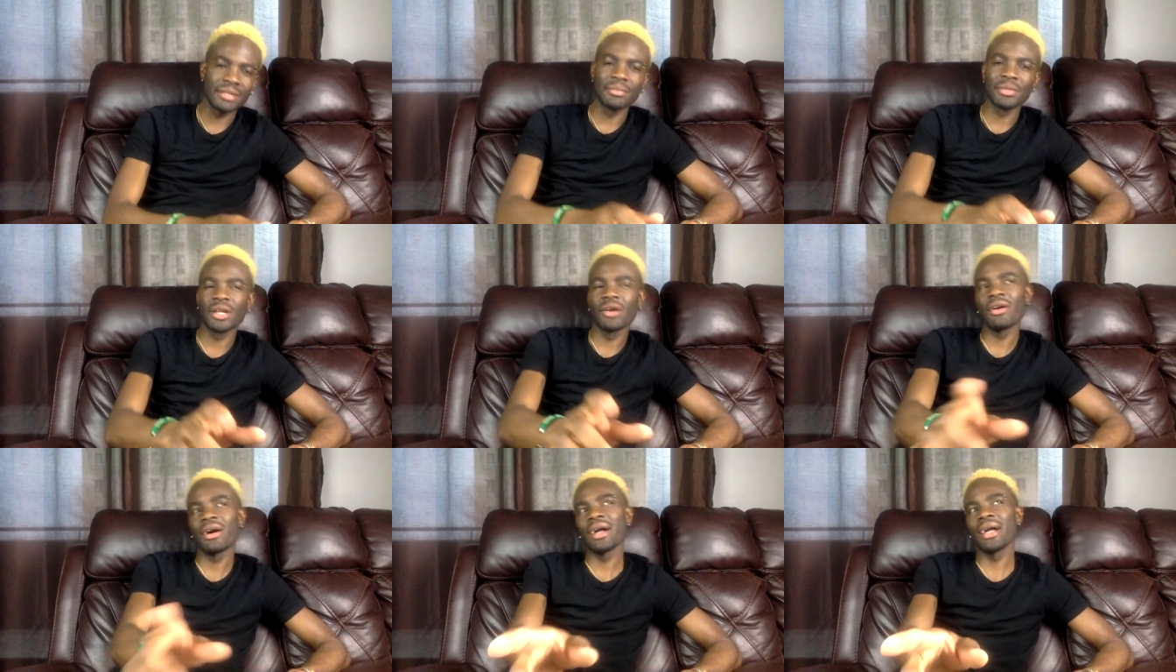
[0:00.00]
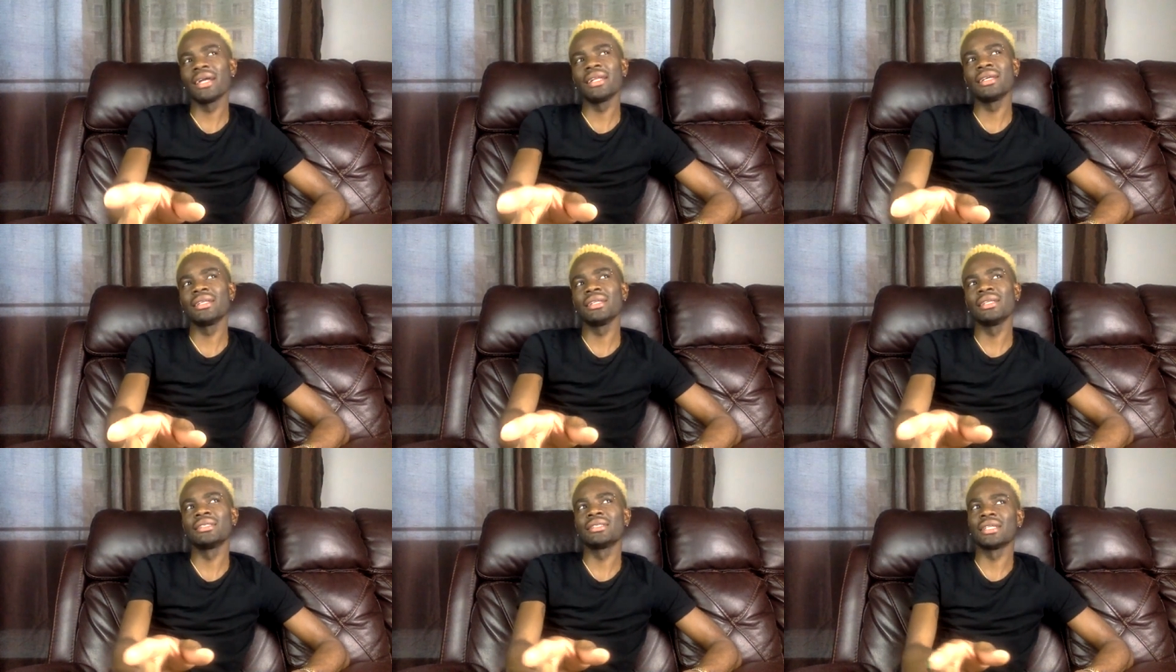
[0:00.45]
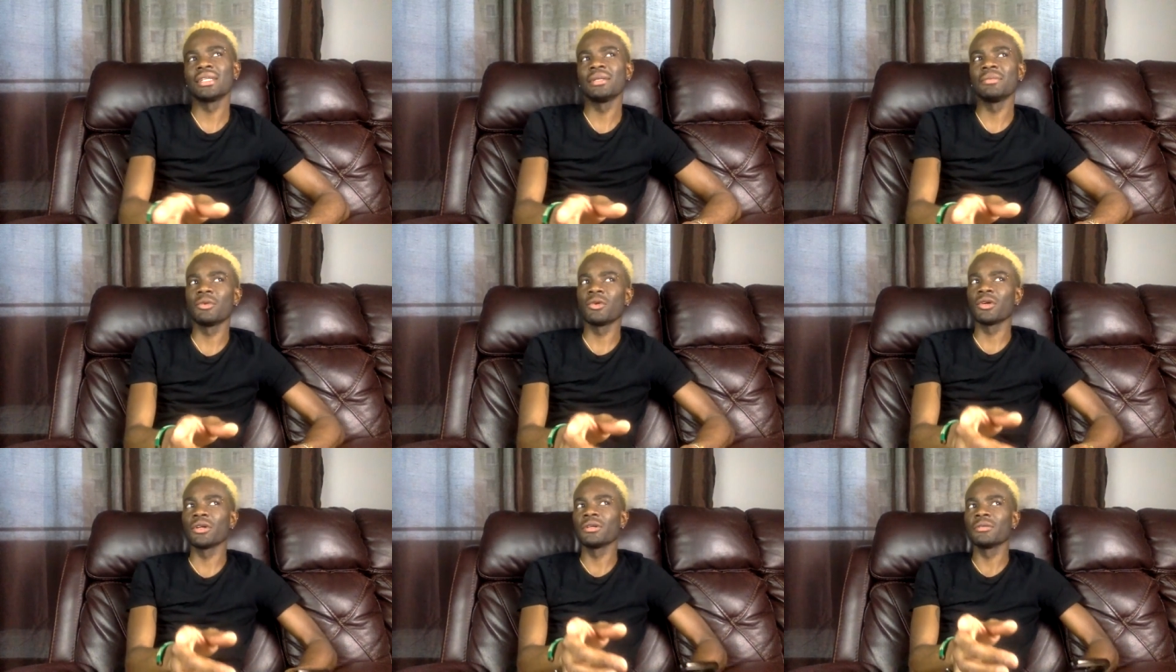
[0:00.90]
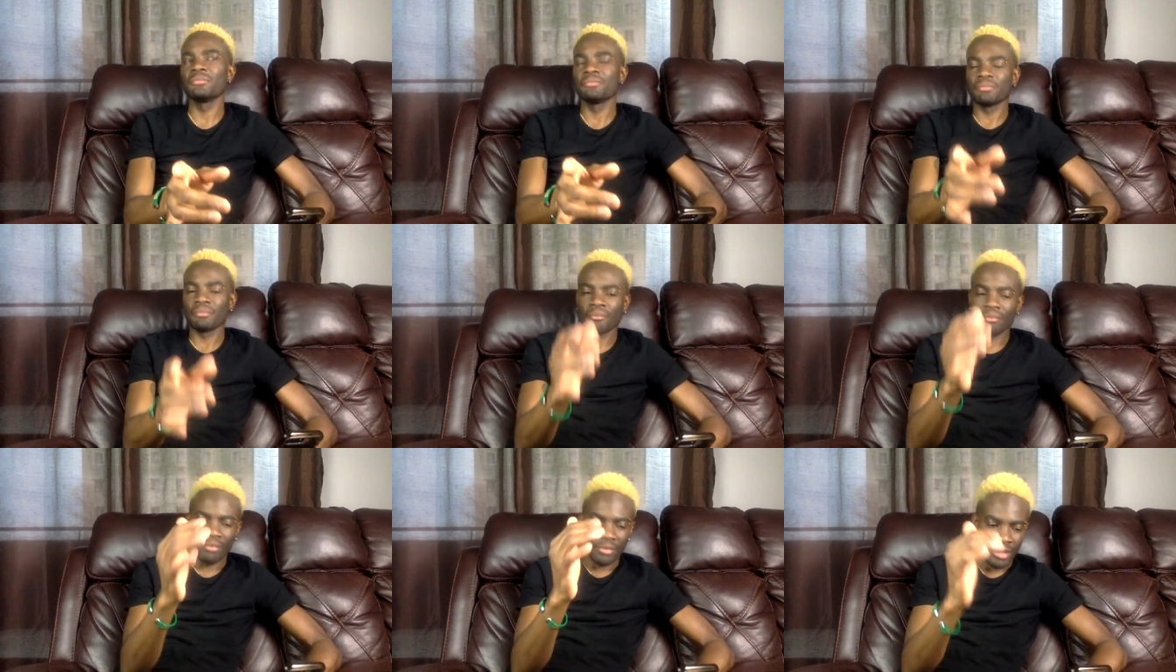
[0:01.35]
I don't want to edit this anymore. I
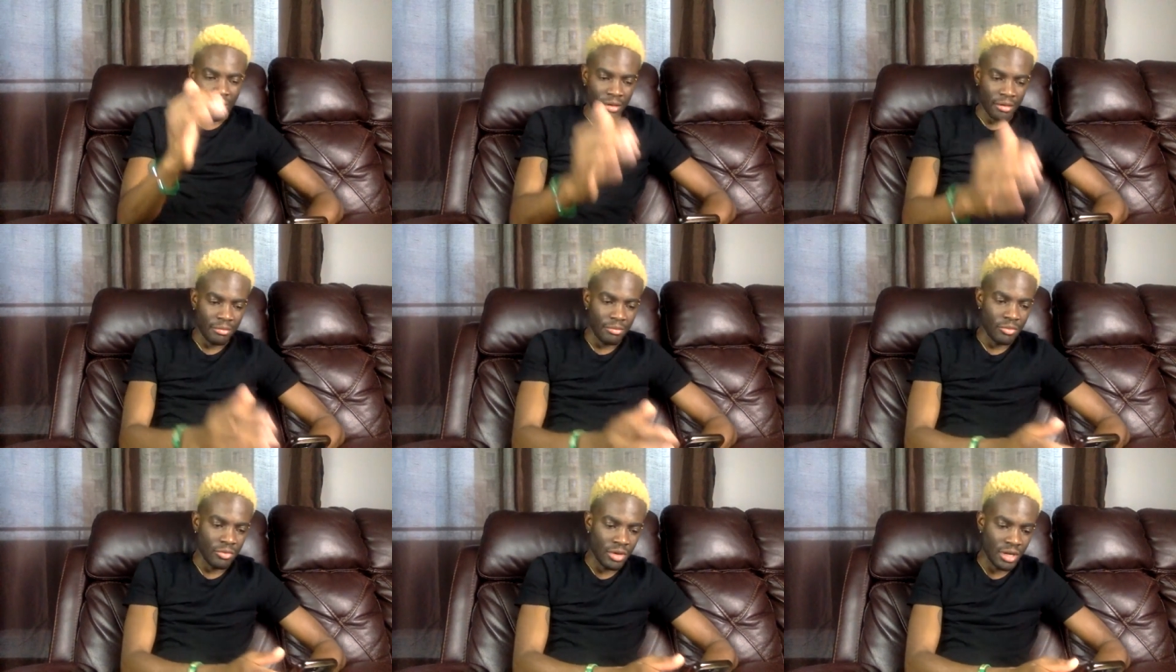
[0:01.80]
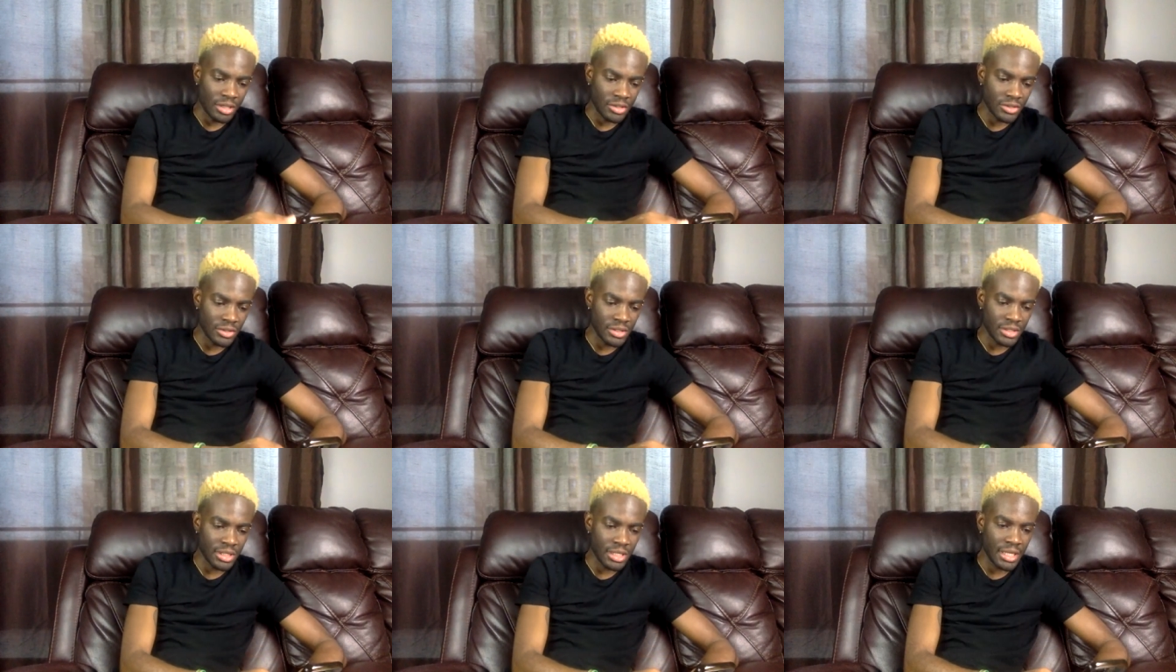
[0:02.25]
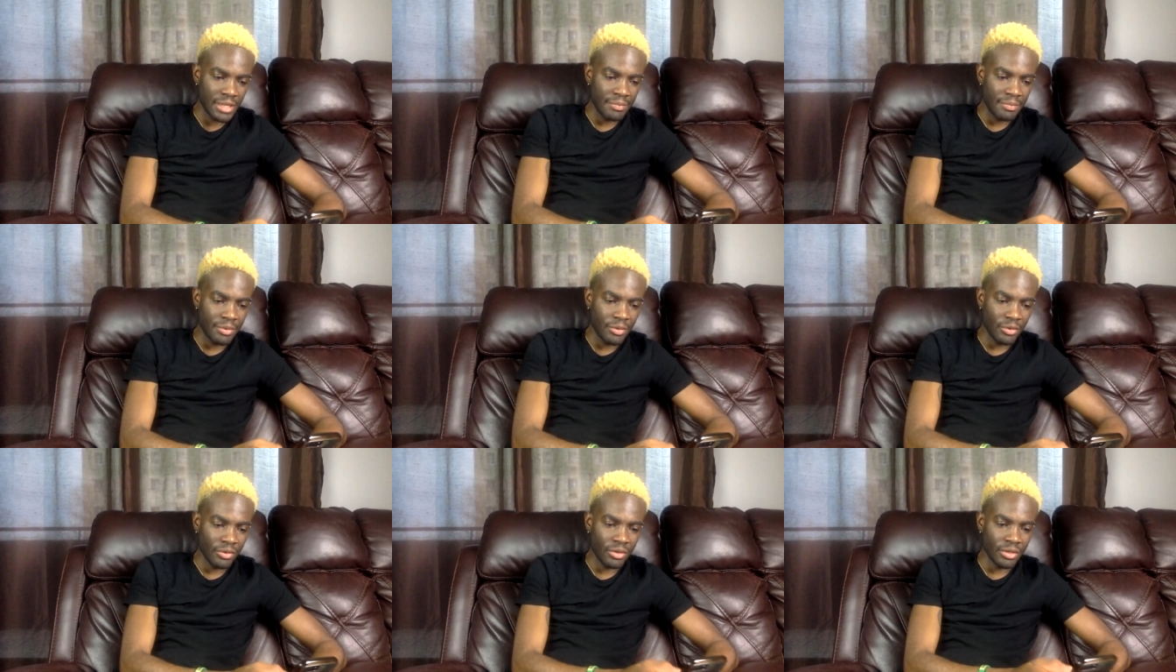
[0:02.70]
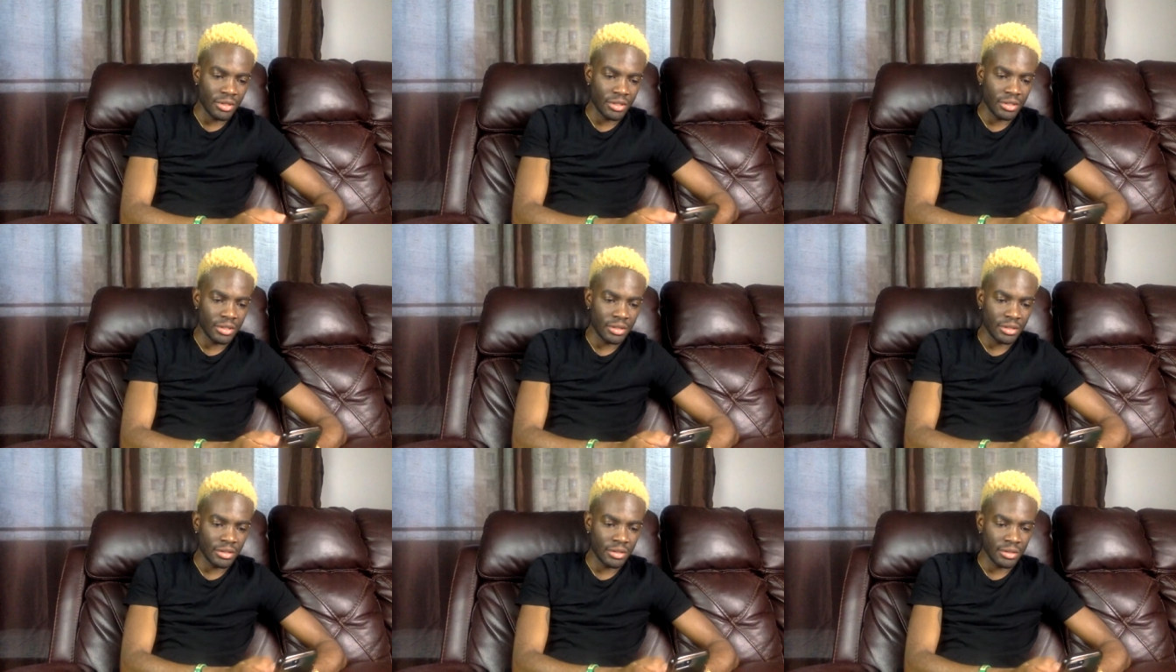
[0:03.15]
wasn't to. More just keep it
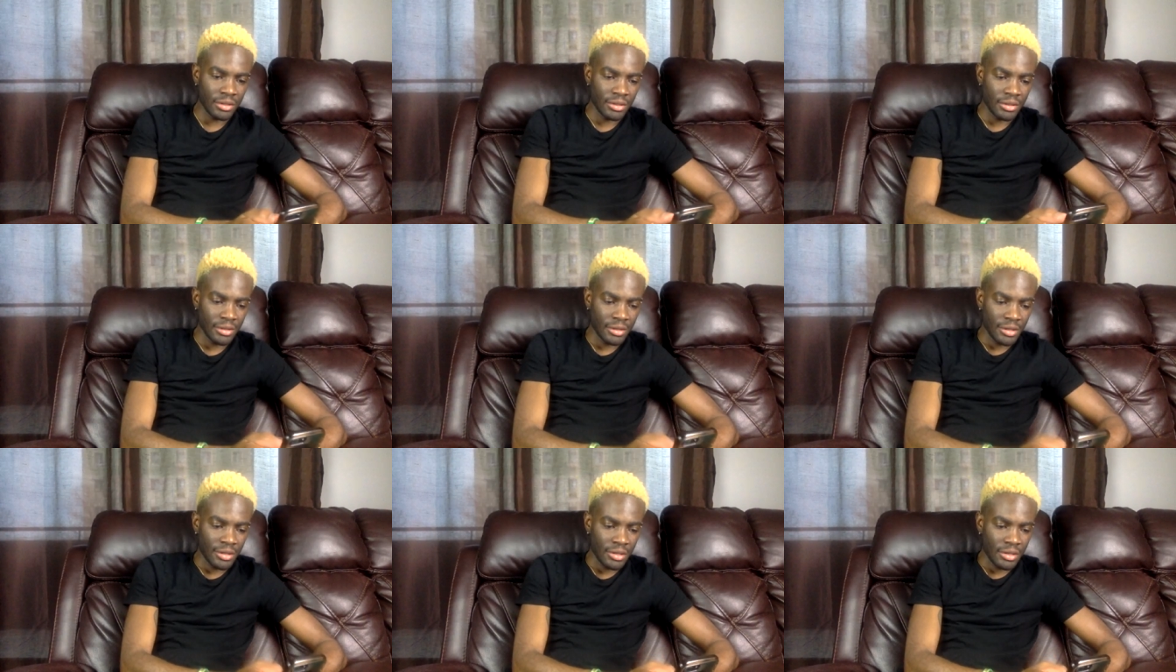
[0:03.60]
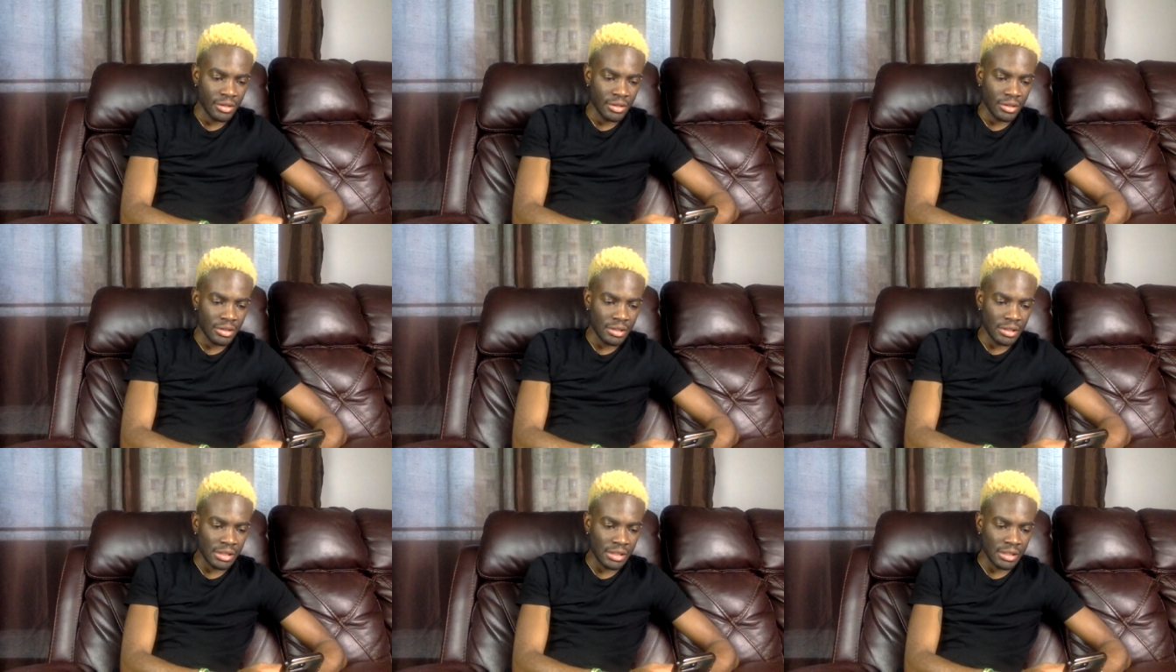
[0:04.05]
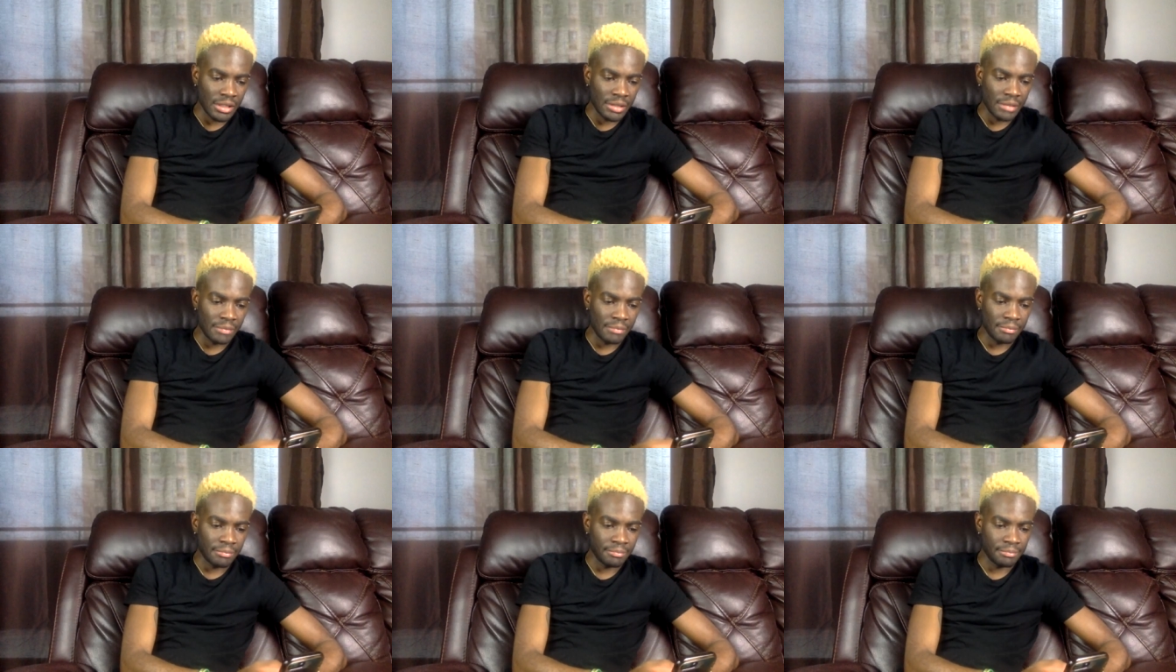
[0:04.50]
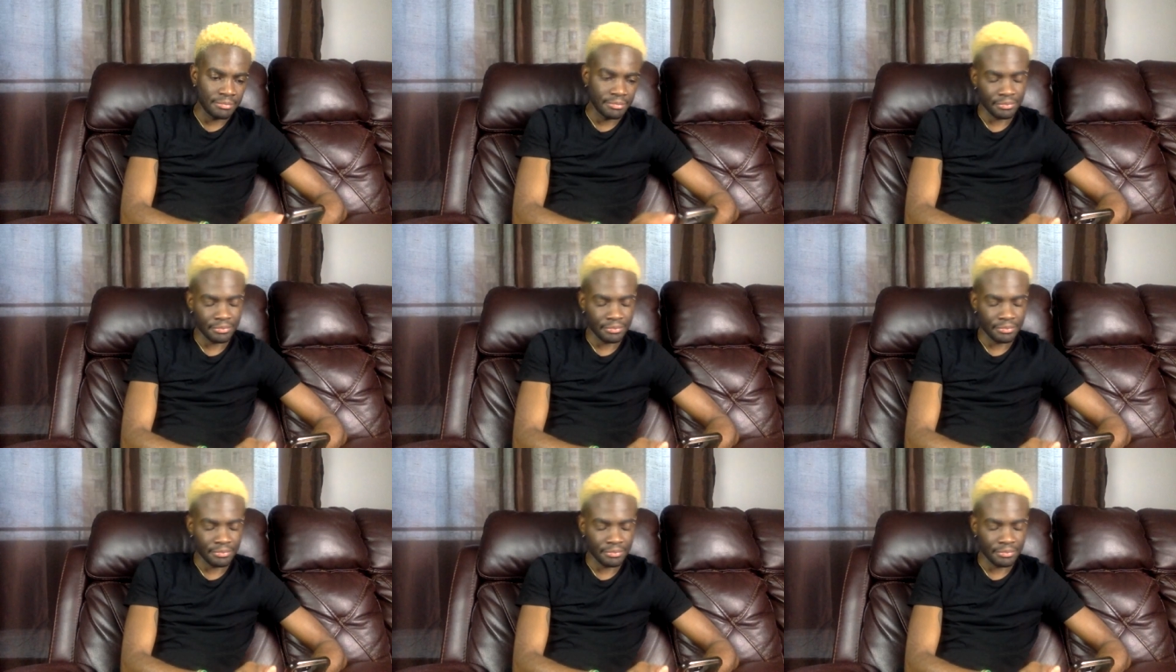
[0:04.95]
running. um